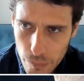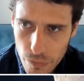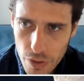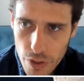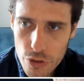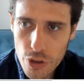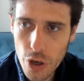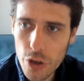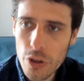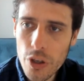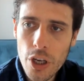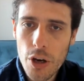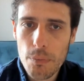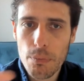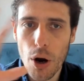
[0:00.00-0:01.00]
So
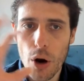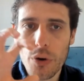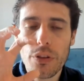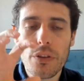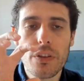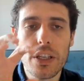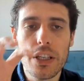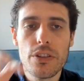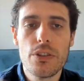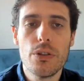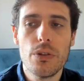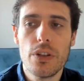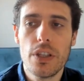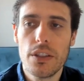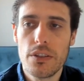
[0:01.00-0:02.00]
both of these two
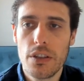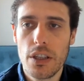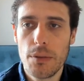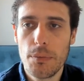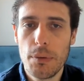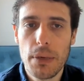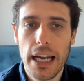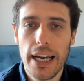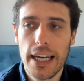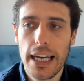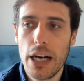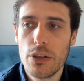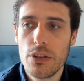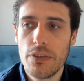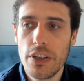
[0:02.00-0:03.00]
things are going to be playing
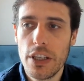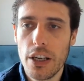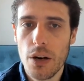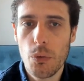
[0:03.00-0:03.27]
out over here.